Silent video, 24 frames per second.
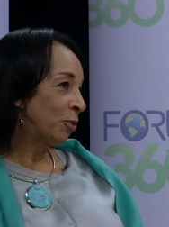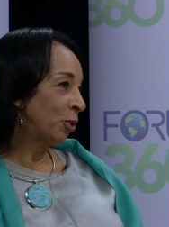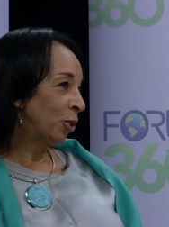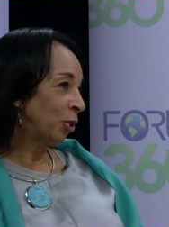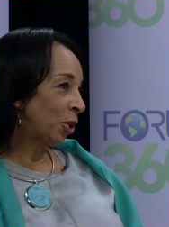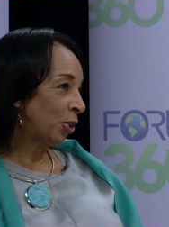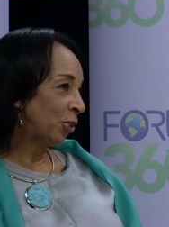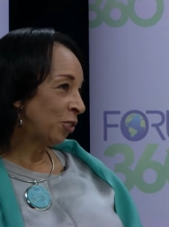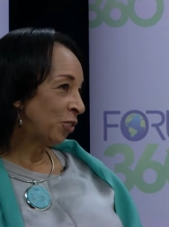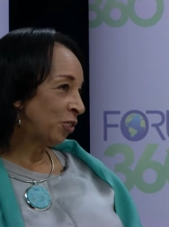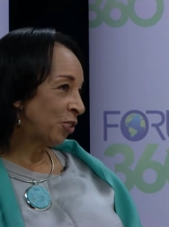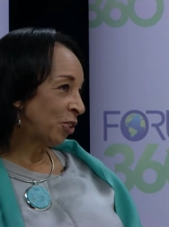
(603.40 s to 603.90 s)
it
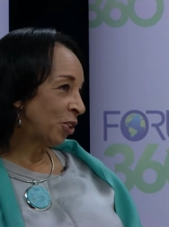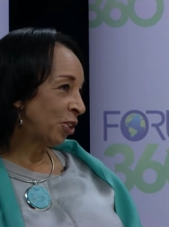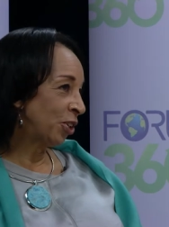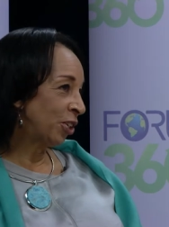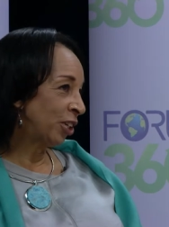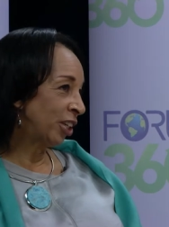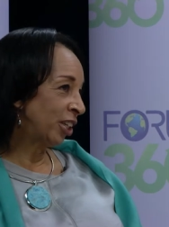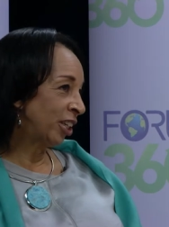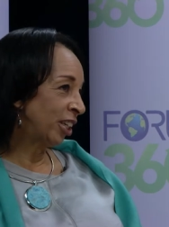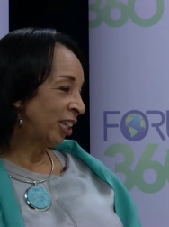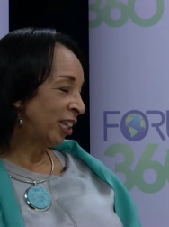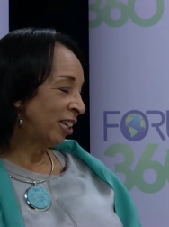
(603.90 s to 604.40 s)
all
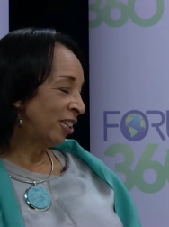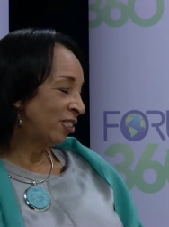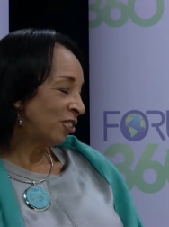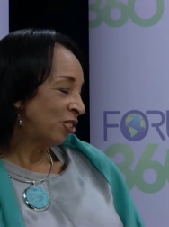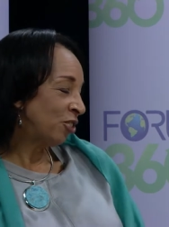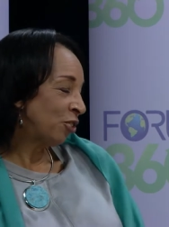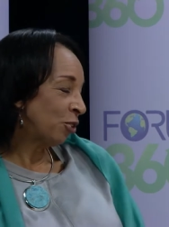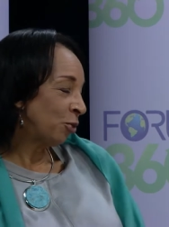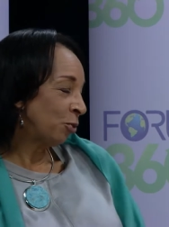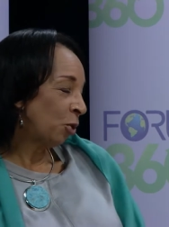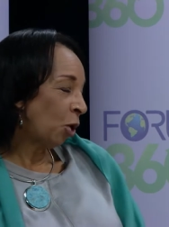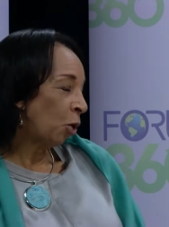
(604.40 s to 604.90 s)
started. And it's
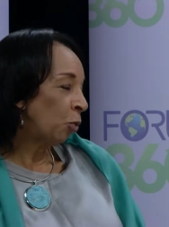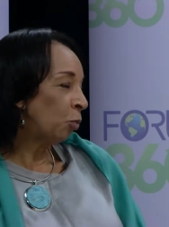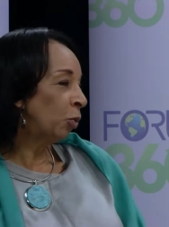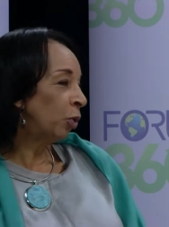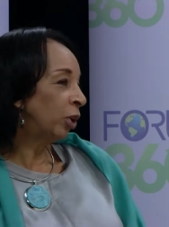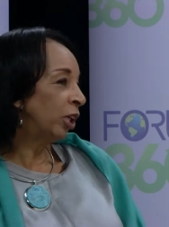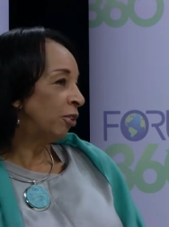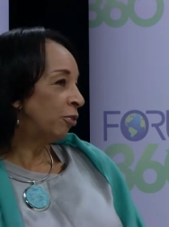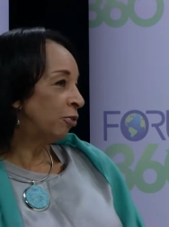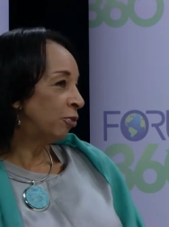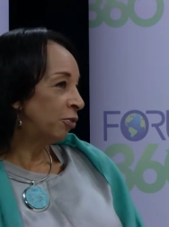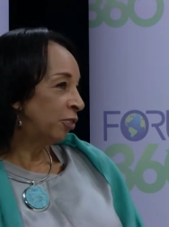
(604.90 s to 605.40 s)
just a, a
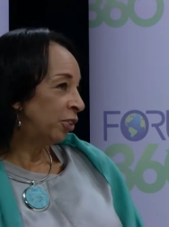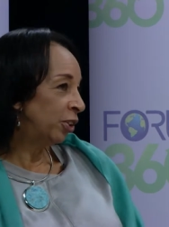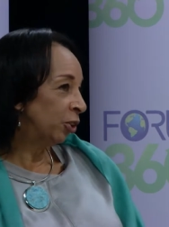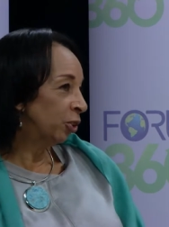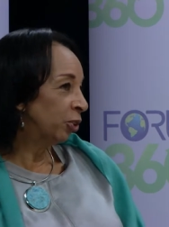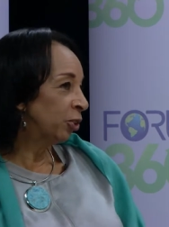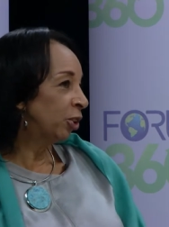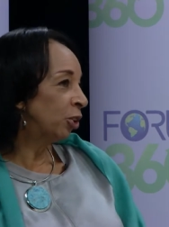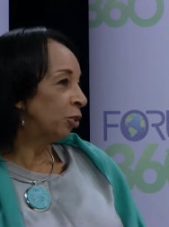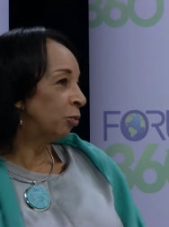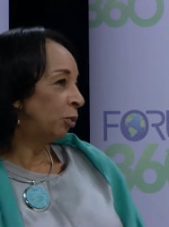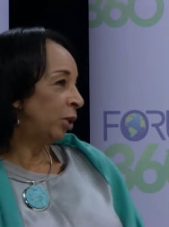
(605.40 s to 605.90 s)
really feel
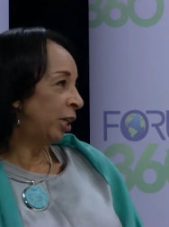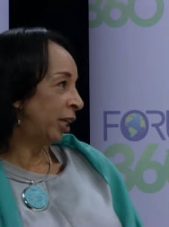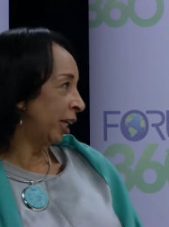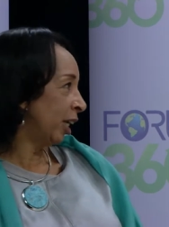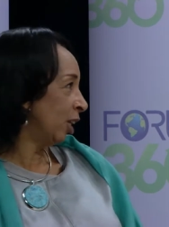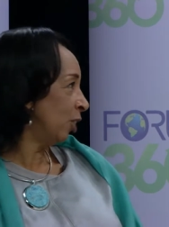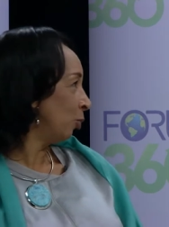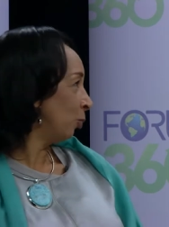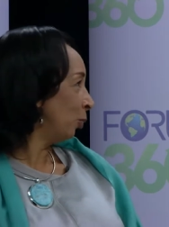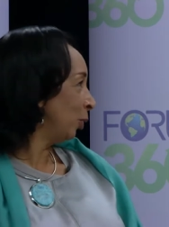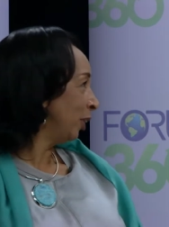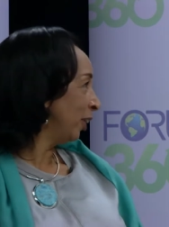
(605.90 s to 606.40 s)
good yeah.
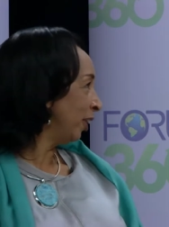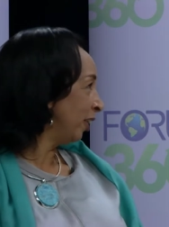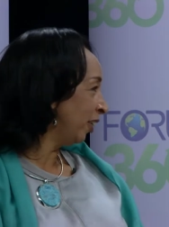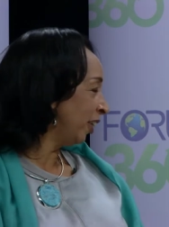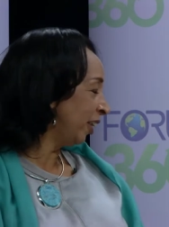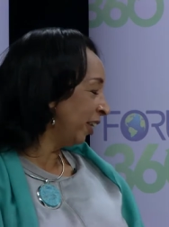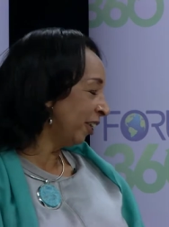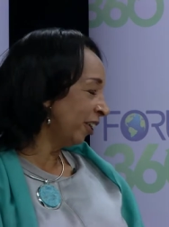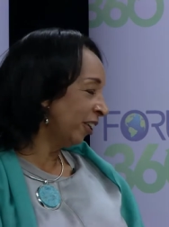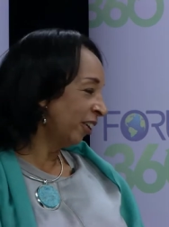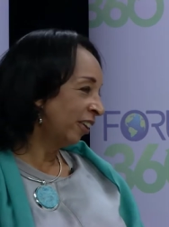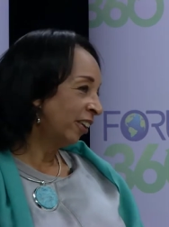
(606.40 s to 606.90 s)
weekend when they're
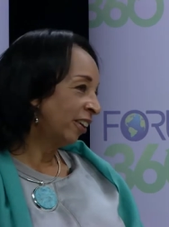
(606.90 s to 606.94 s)
here.